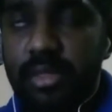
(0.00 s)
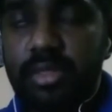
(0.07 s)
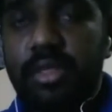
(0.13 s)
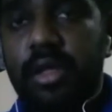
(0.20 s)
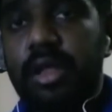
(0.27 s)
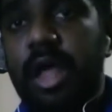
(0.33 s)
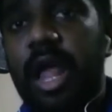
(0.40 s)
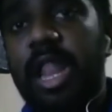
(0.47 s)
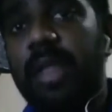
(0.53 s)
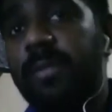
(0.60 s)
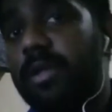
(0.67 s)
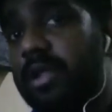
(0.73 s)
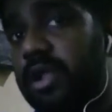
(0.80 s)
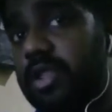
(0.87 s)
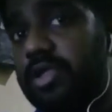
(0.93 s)
The
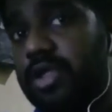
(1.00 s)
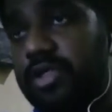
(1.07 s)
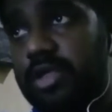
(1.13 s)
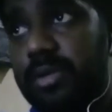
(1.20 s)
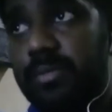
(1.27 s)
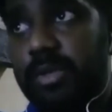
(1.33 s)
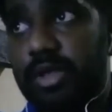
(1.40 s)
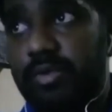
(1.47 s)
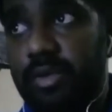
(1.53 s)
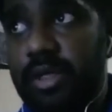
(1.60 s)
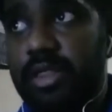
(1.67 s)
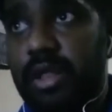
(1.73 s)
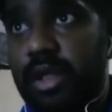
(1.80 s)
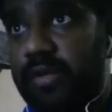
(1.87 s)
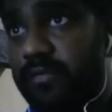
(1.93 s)
dynamic relationship between
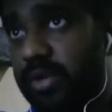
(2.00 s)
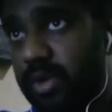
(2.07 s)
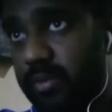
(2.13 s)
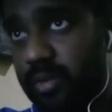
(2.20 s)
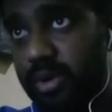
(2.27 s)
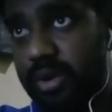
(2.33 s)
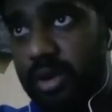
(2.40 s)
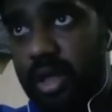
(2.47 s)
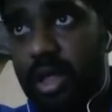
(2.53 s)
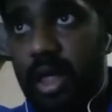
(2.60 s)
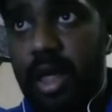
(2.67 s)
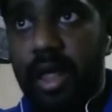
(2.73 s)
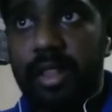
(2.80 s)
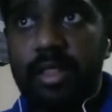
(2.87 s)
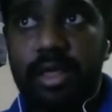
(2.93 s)
the living world
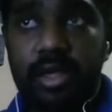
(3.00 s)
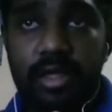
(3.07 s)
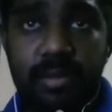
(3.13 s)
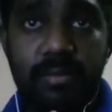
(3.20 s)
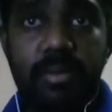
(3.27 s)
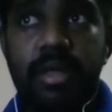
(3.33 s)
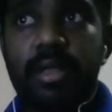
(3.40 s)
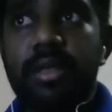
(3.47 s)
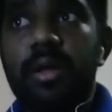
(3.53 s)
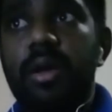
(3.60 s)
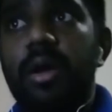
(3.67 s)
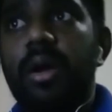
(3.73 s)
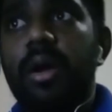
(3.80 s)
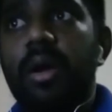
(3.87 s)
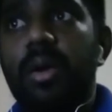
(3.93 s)
and the inmate
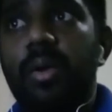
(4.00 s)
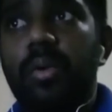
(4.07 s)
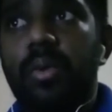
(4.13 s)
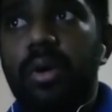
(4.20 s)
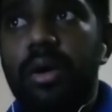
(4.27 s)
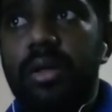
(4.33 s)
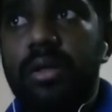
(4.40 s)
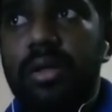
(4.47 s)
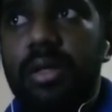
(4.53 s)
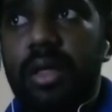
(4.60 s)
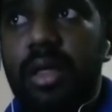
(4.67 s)
world